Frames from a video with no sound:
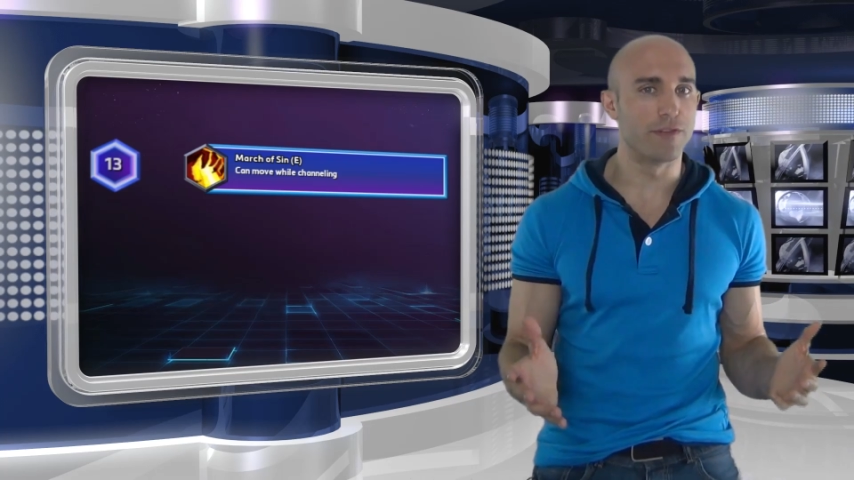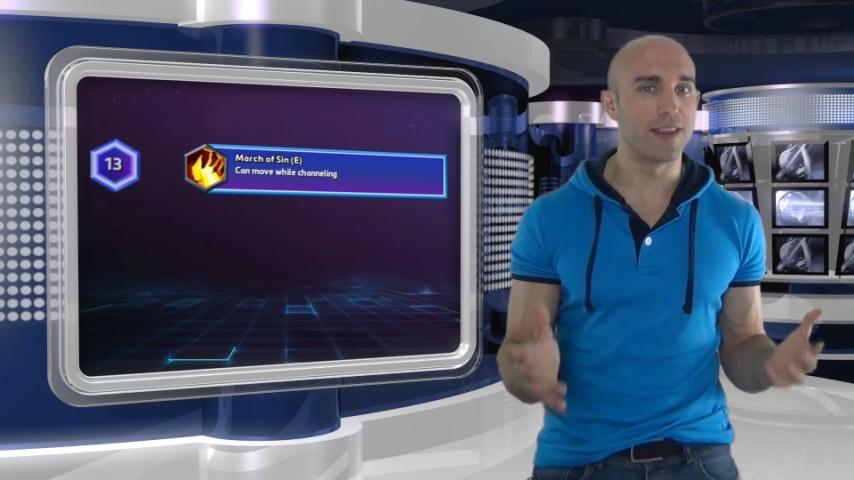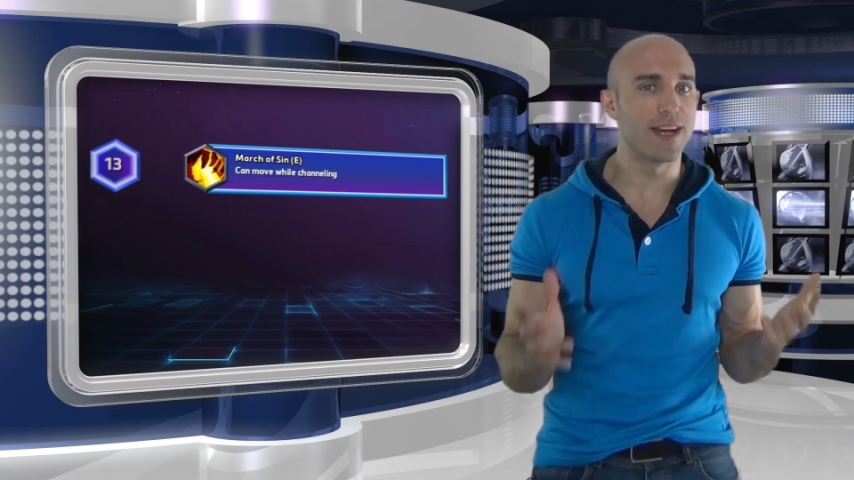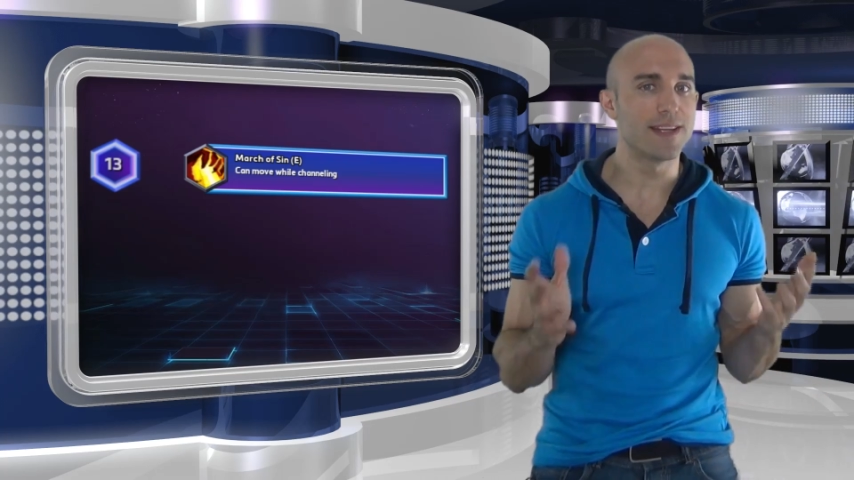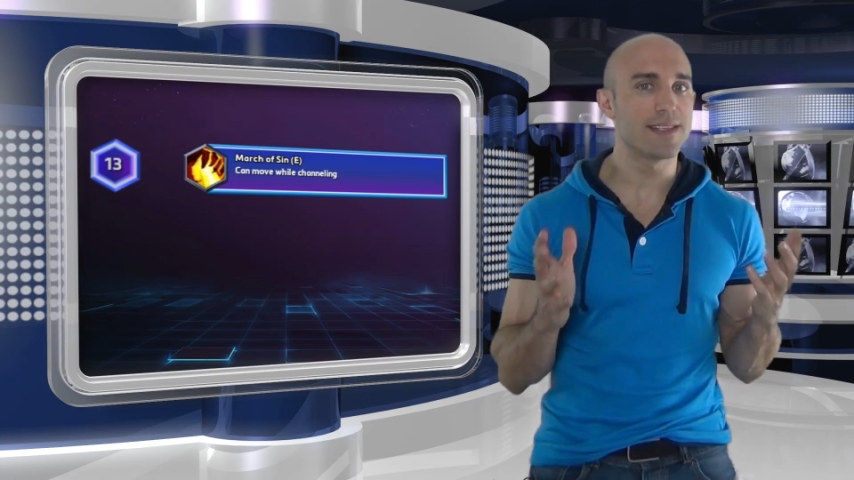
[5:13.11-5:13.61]

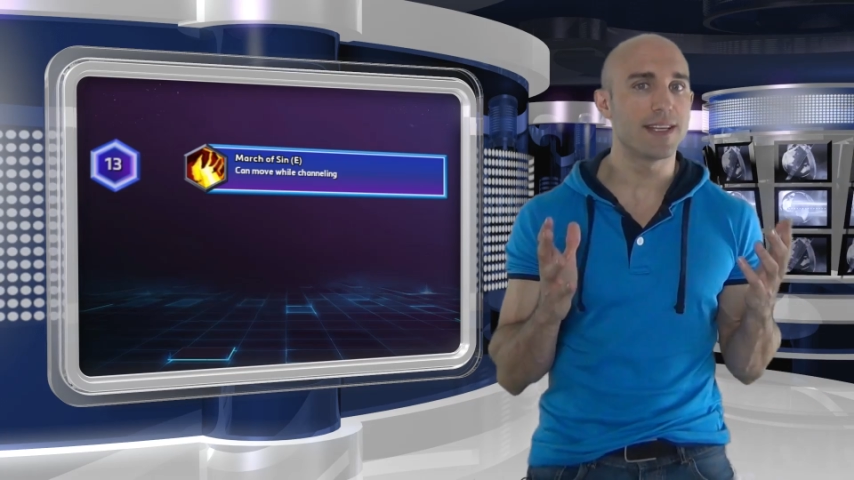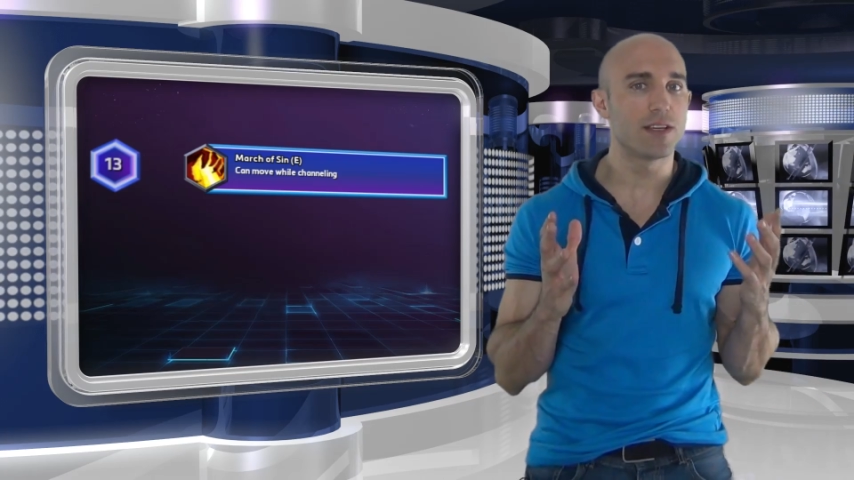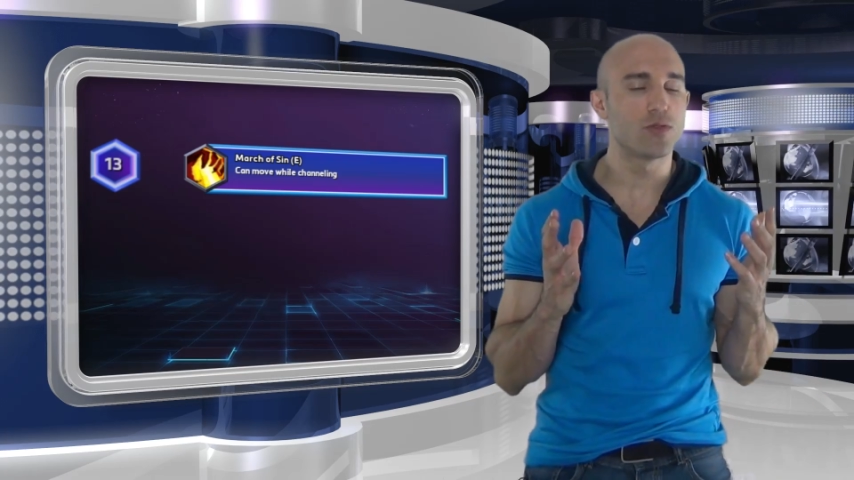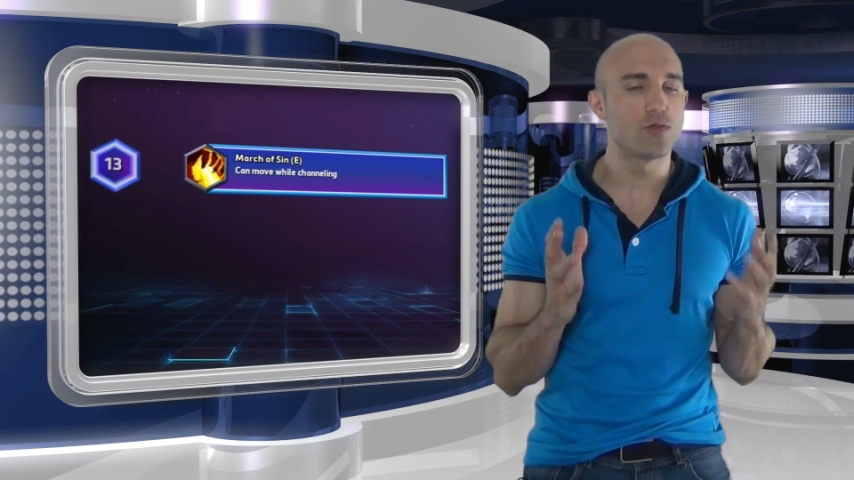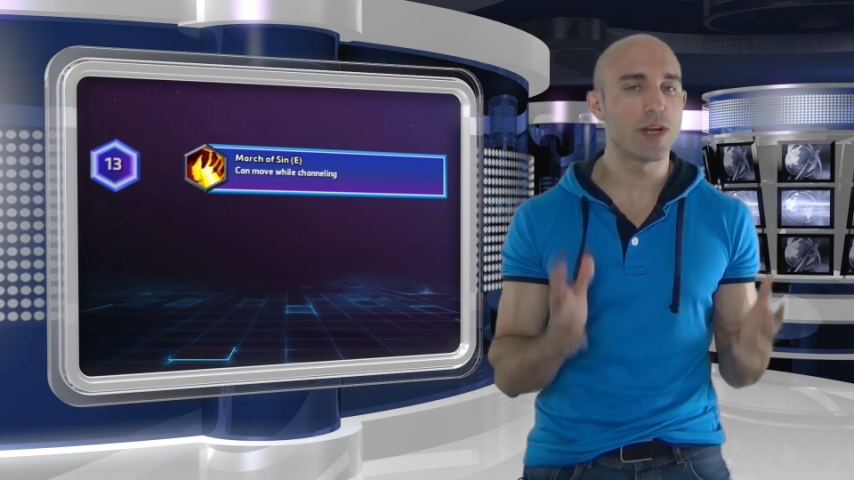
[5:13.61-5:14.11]
and that is
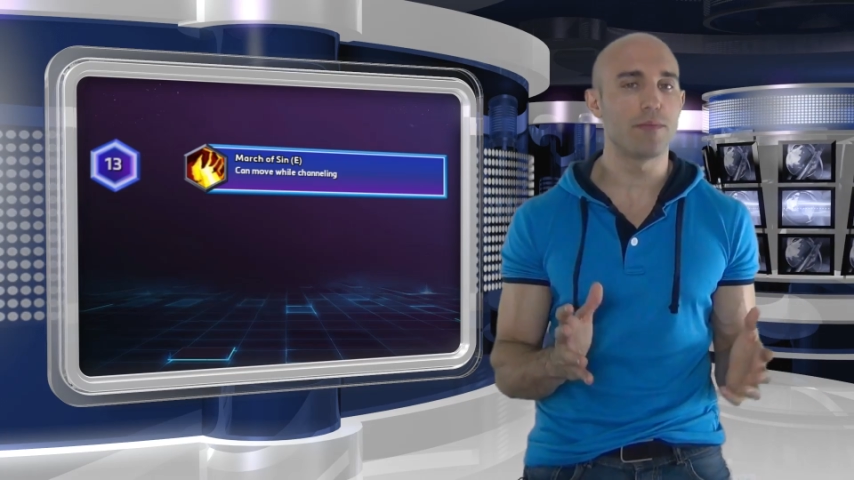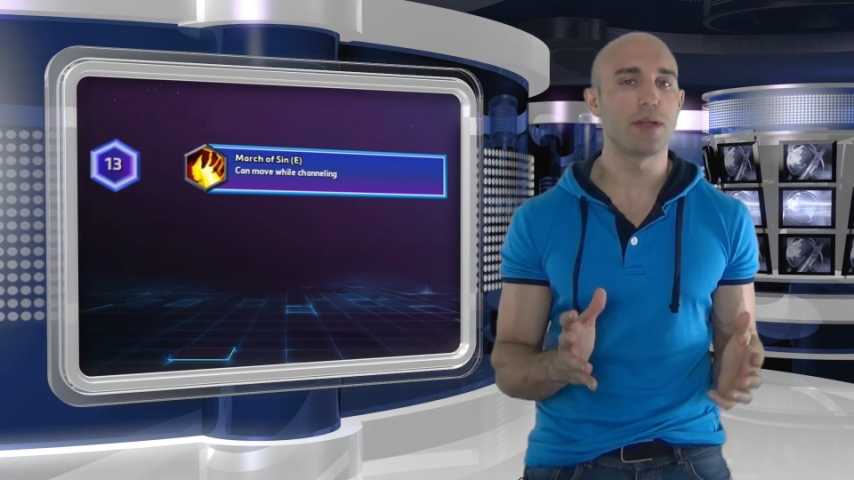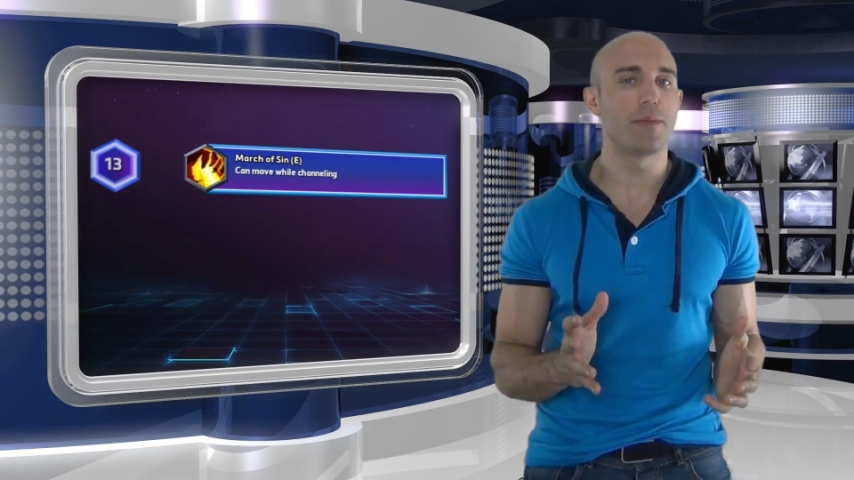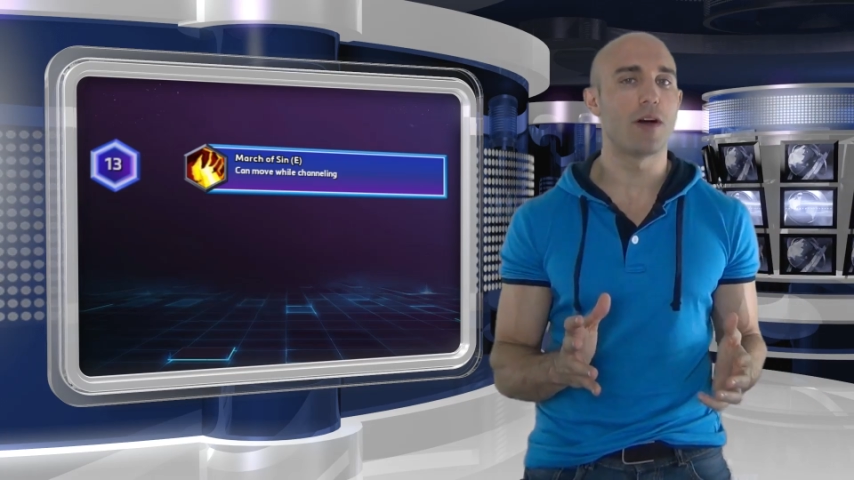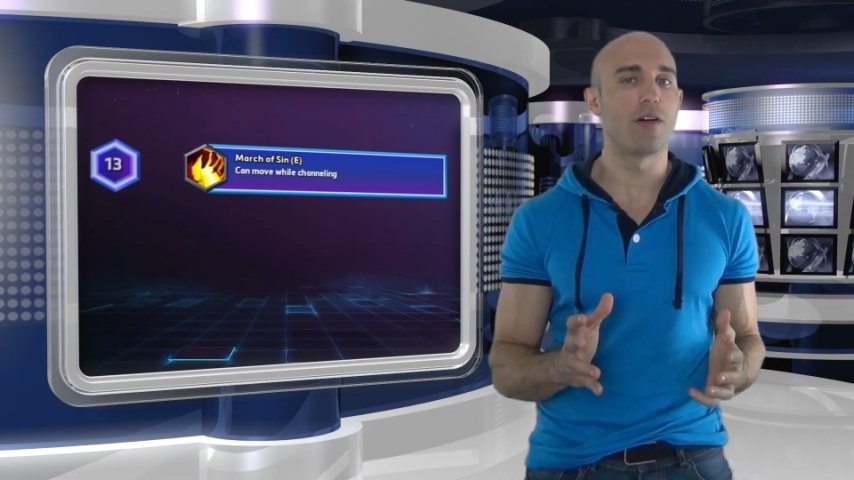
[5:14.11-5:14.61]

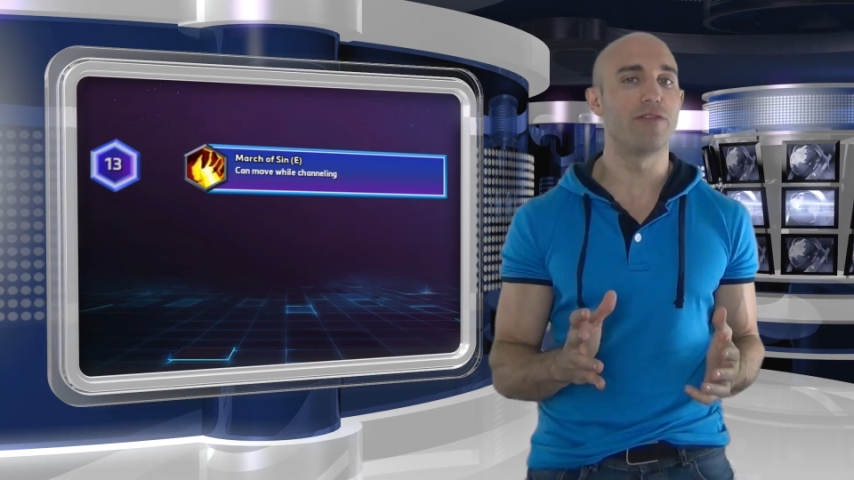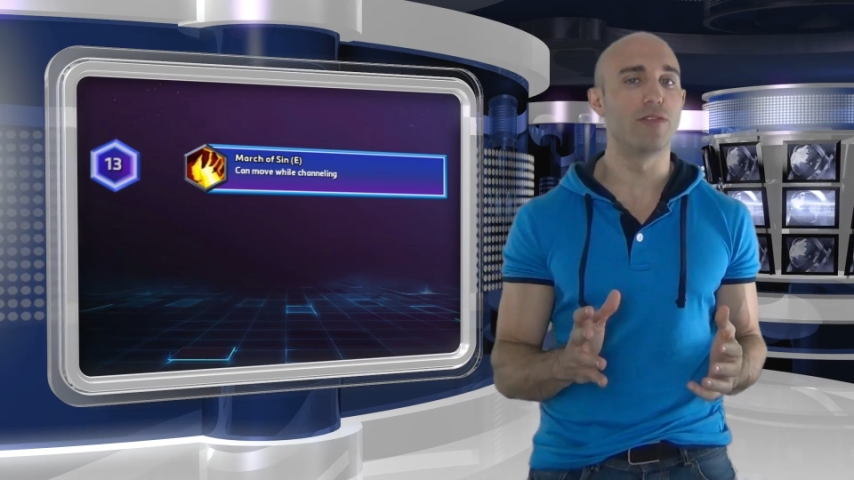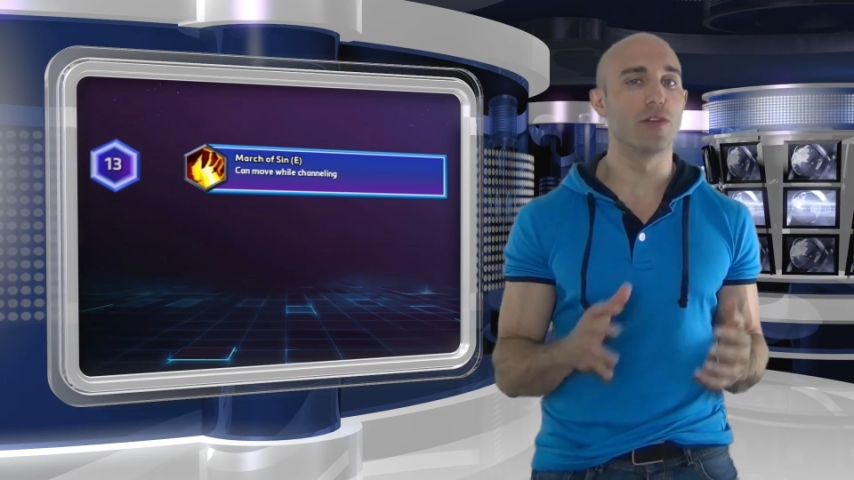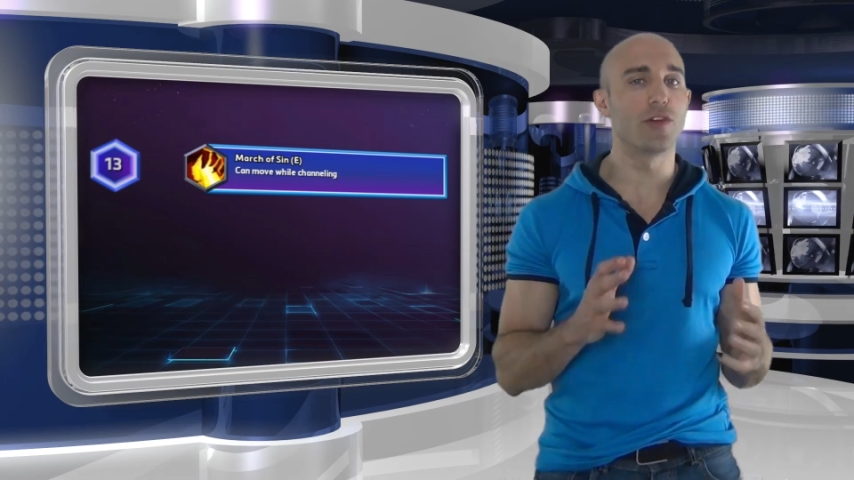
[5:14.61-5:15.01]
incredibly powerful.